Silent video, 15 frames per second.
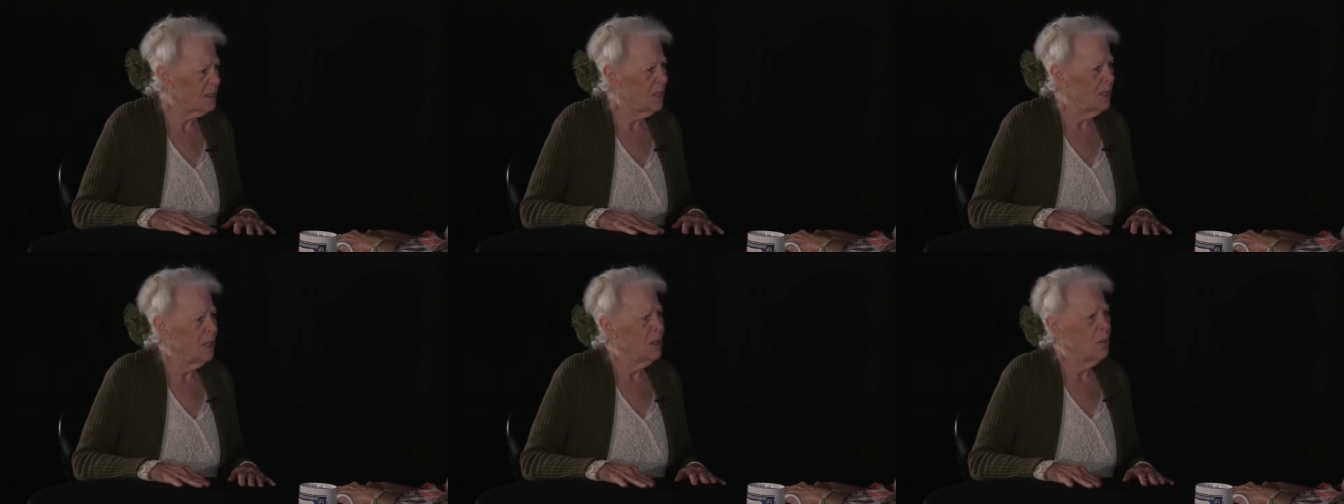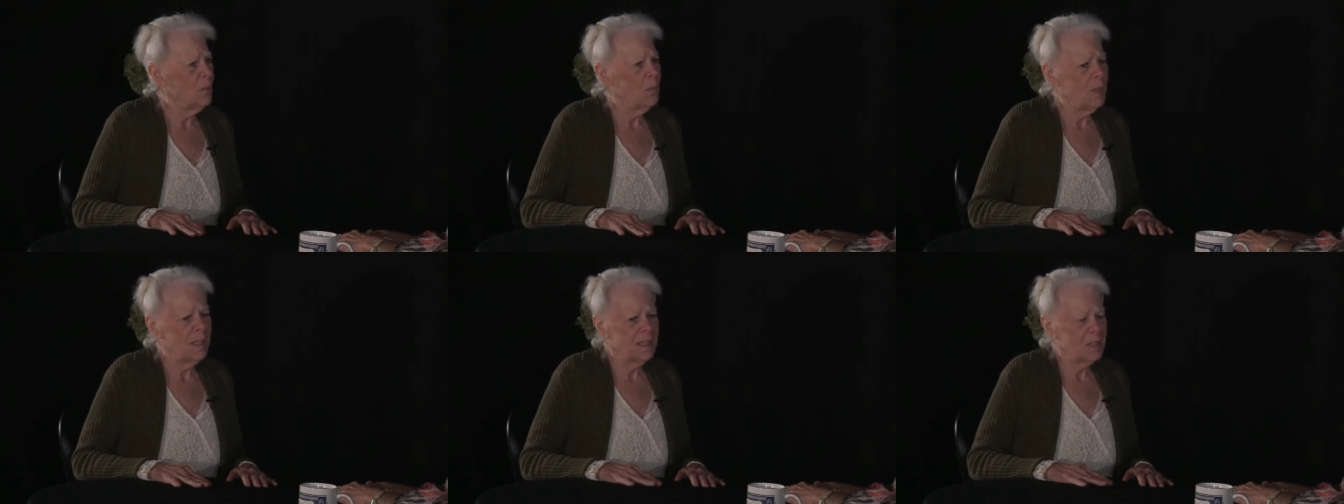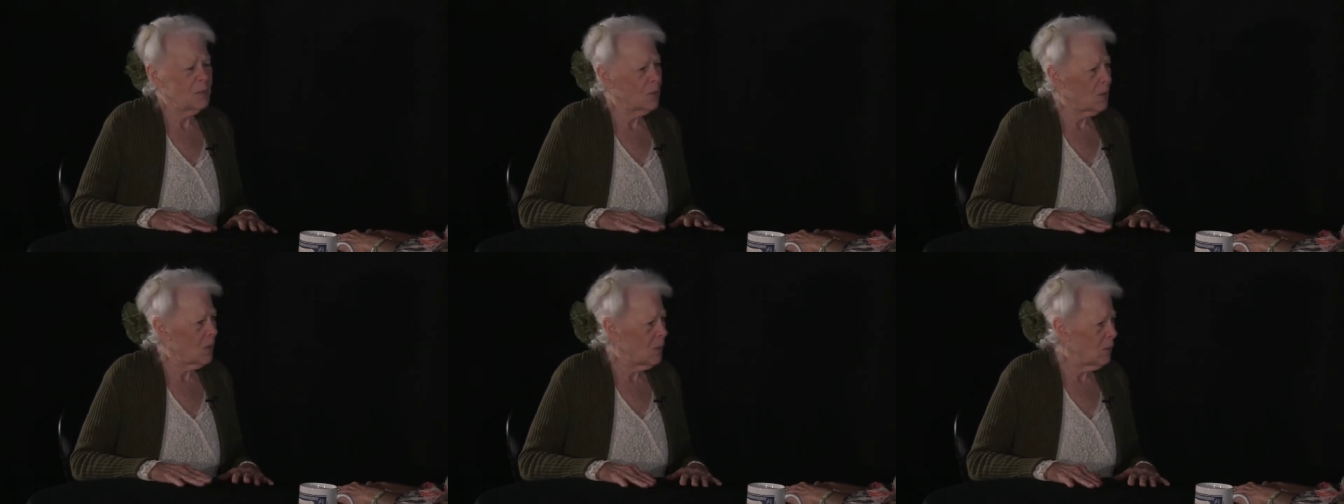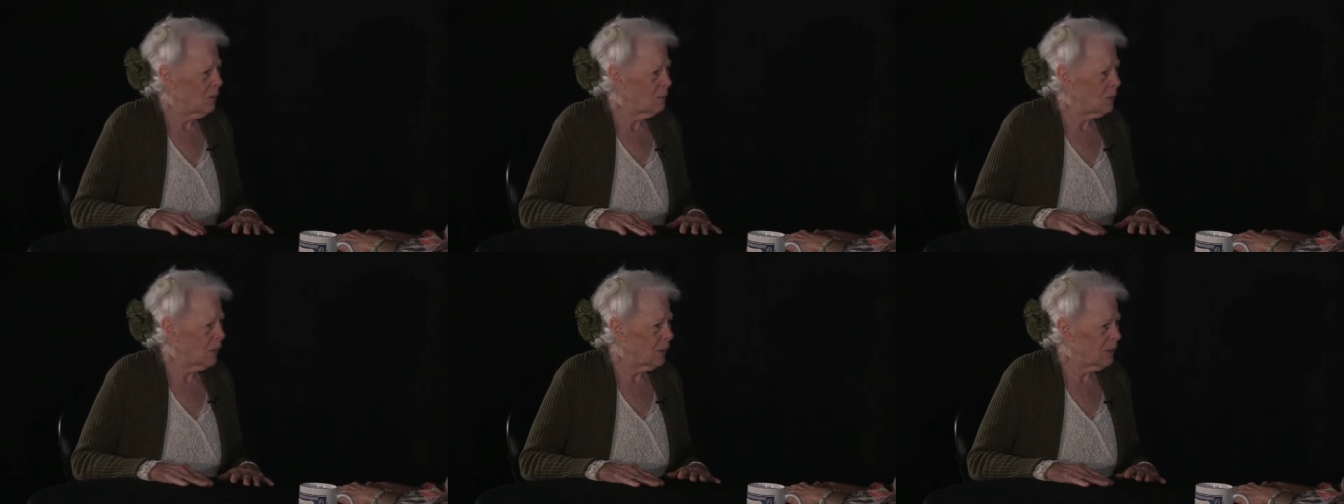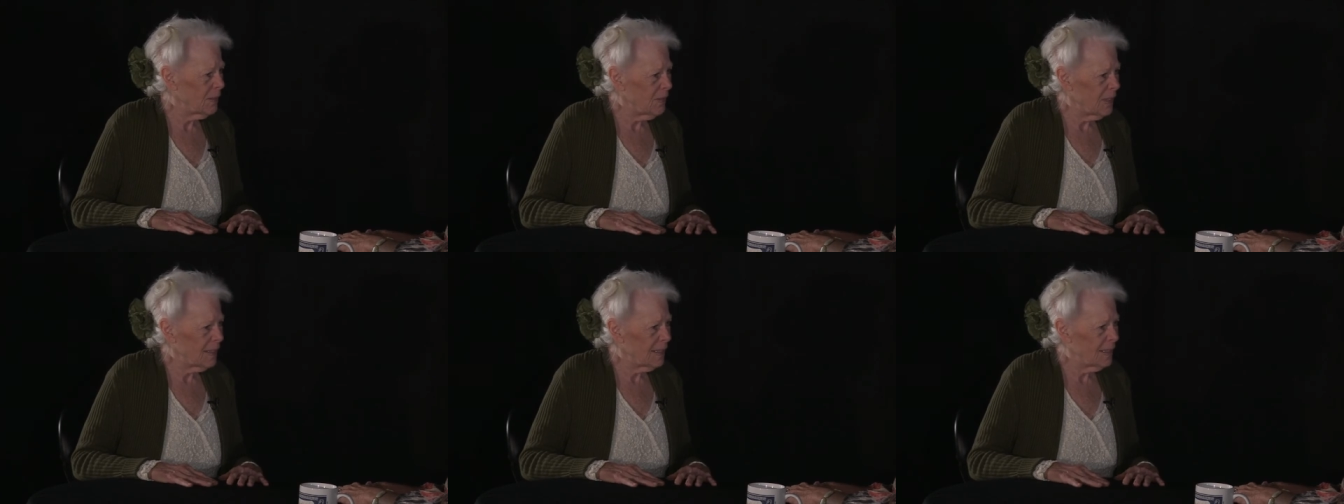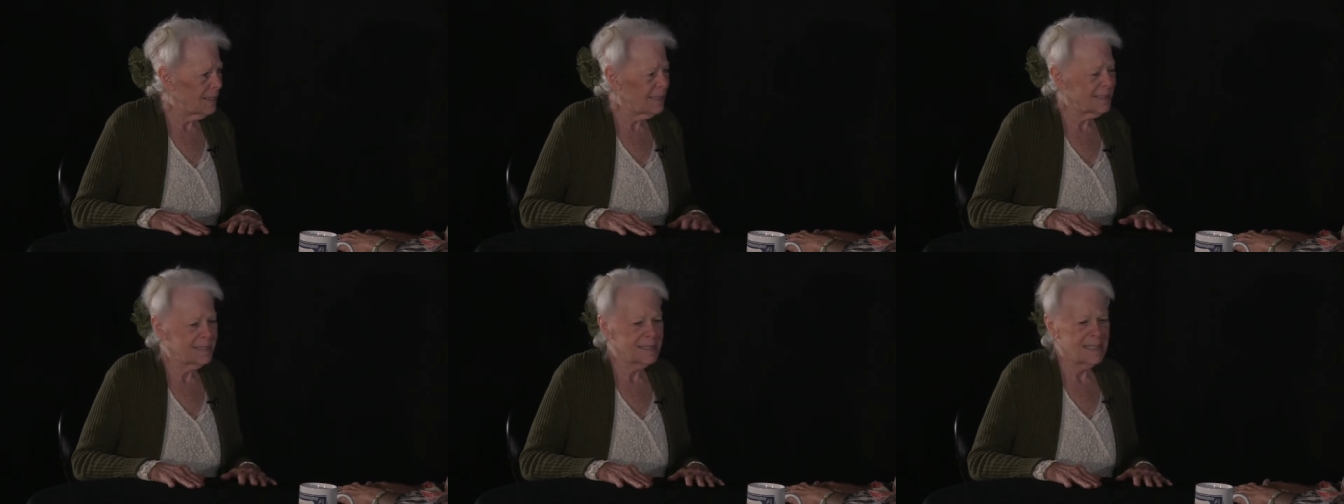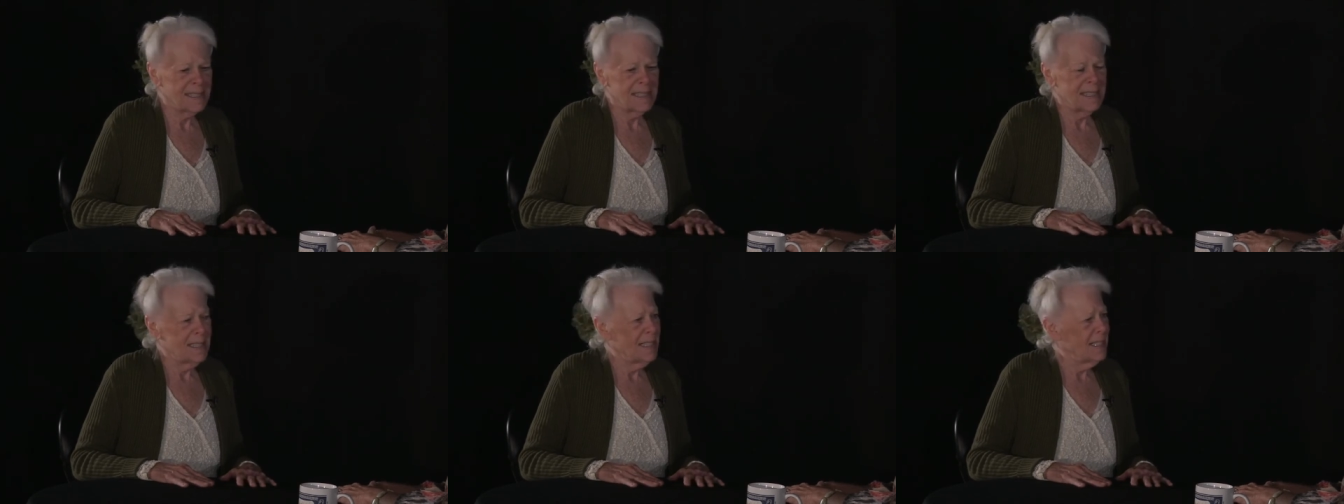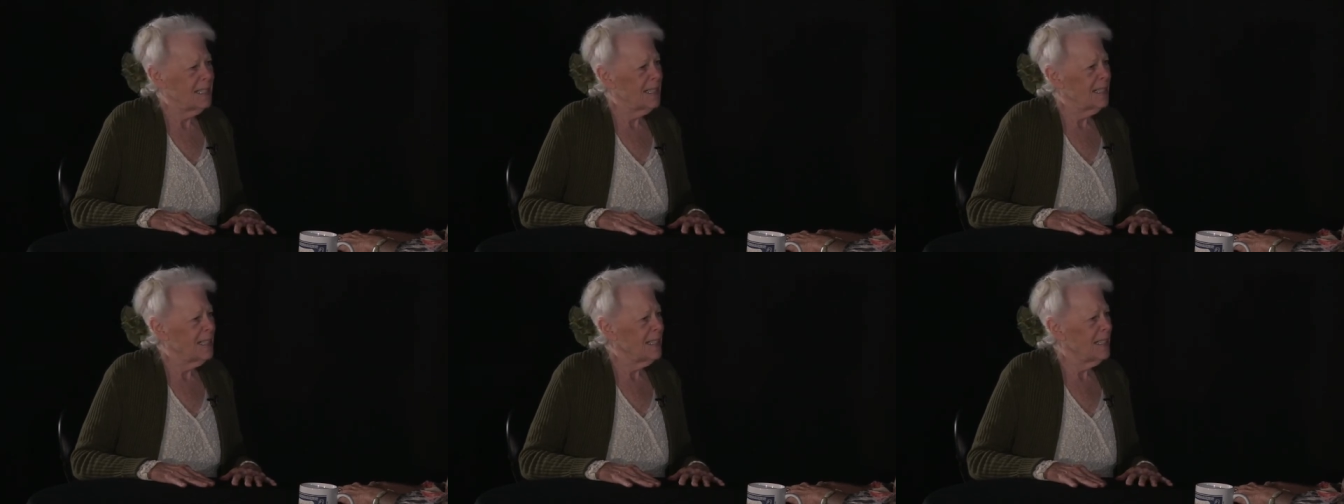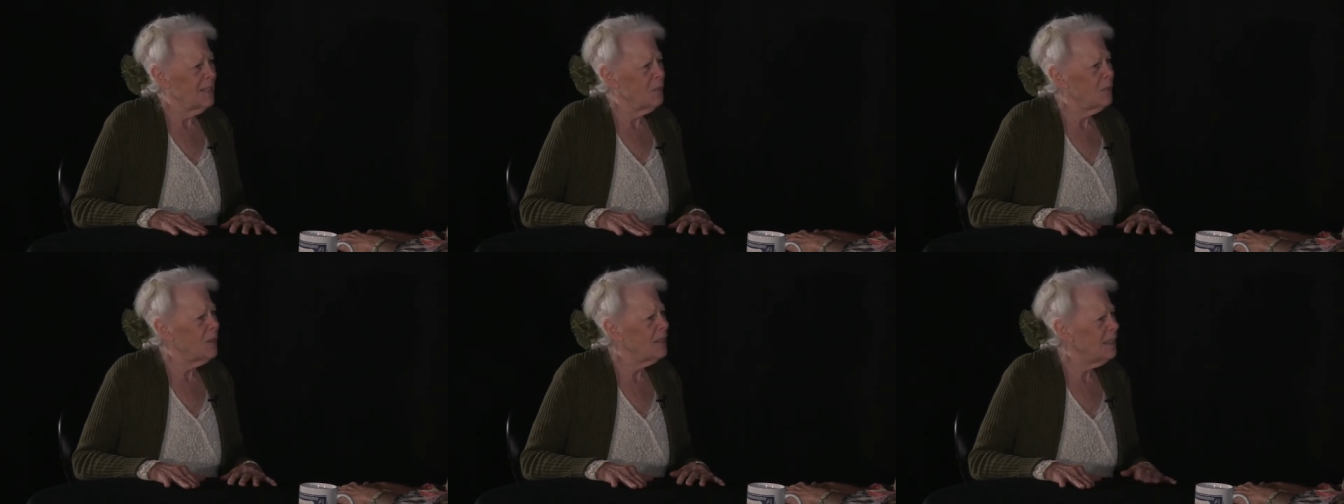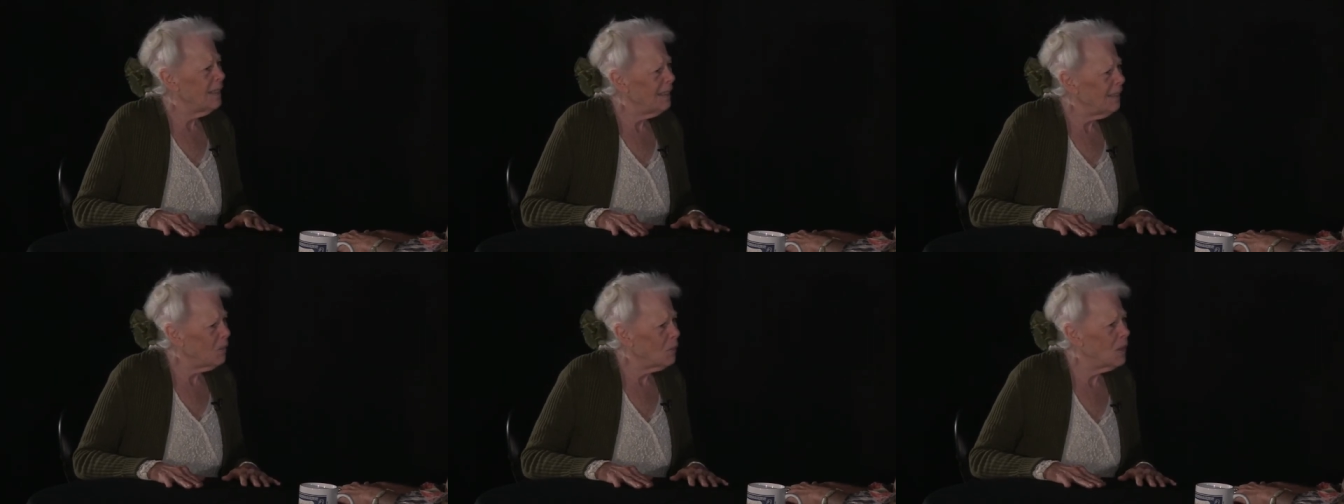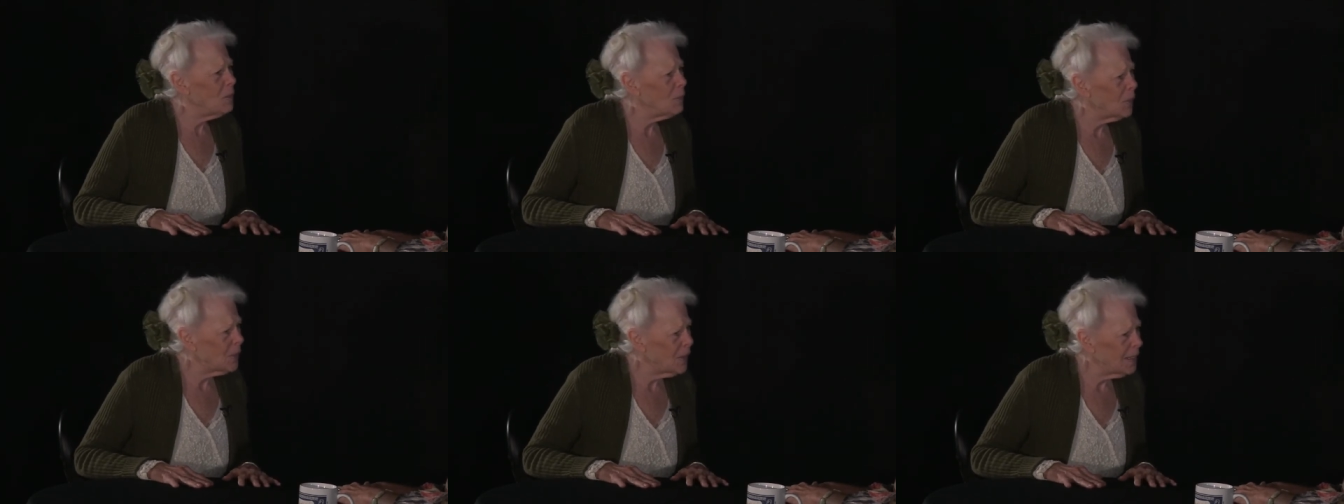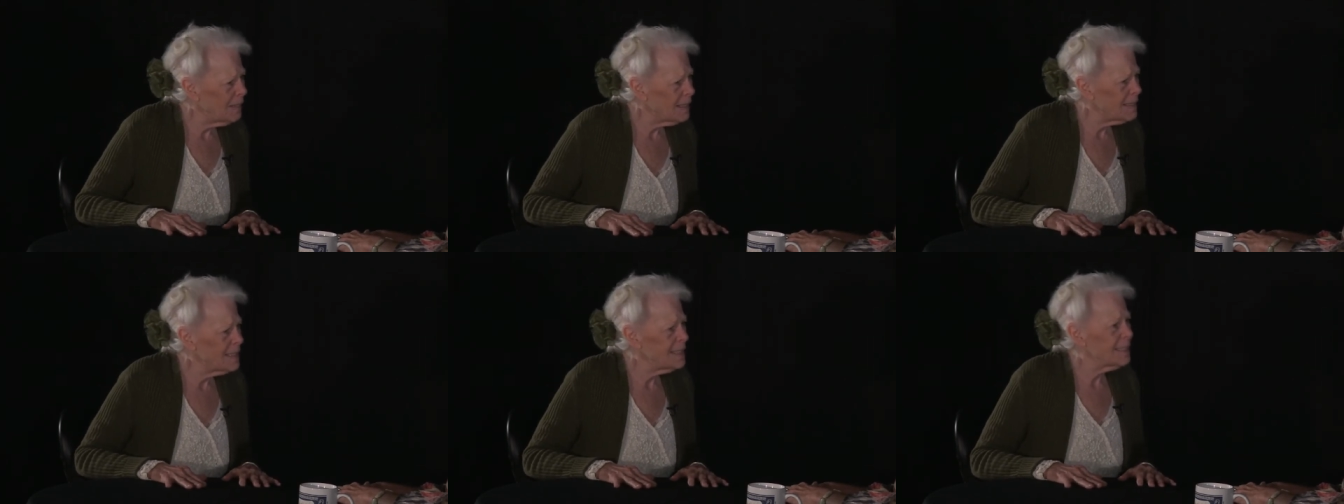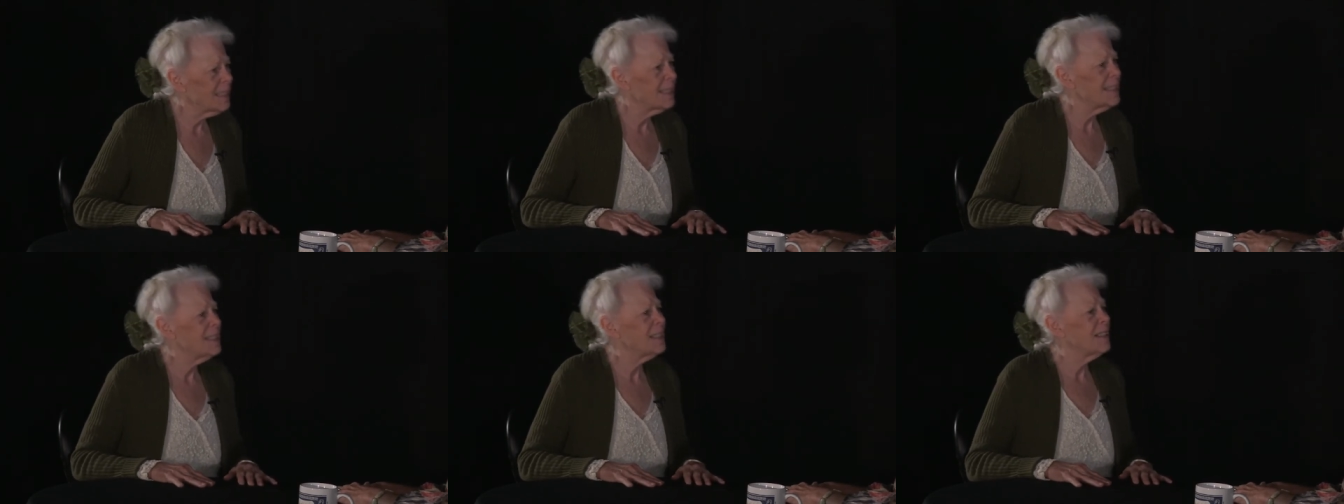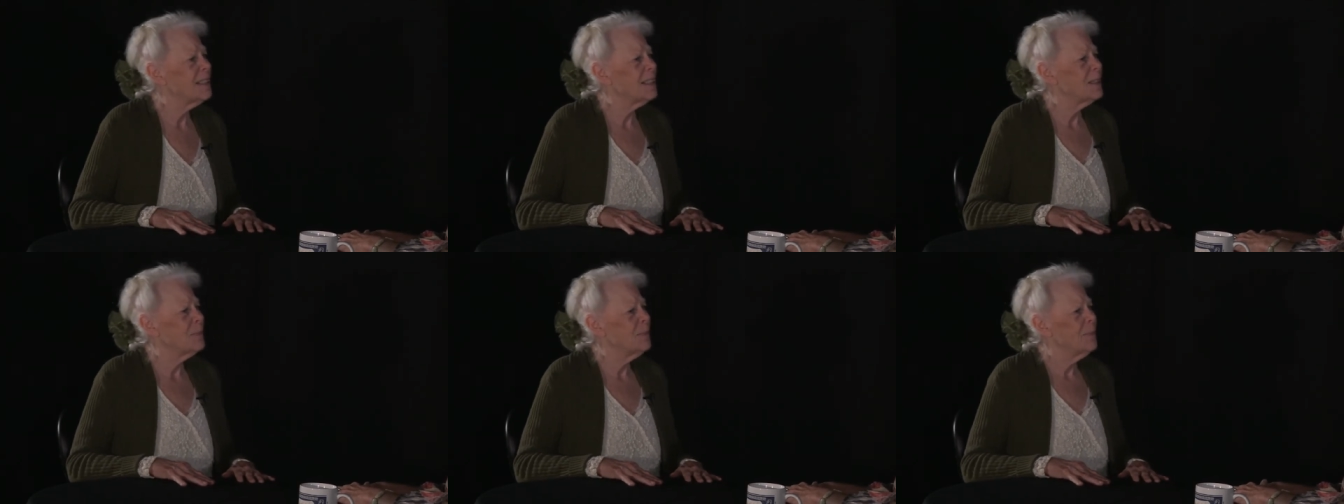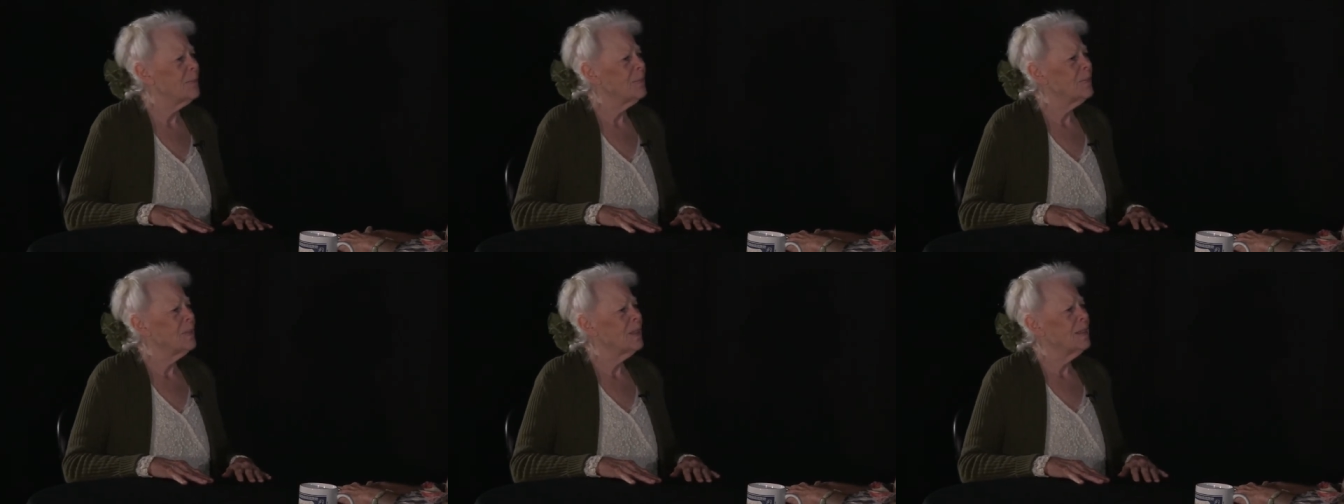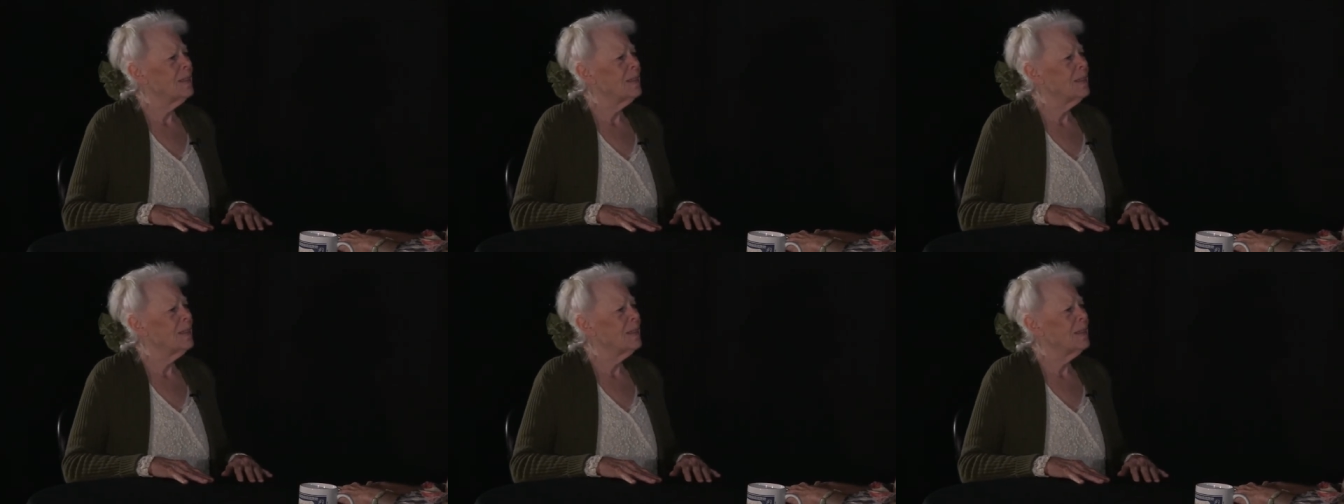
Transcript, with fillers: Mm -hmm. We can grow from all of this. One parenthesis. Well, yeah, one parenthesis at a time. Right.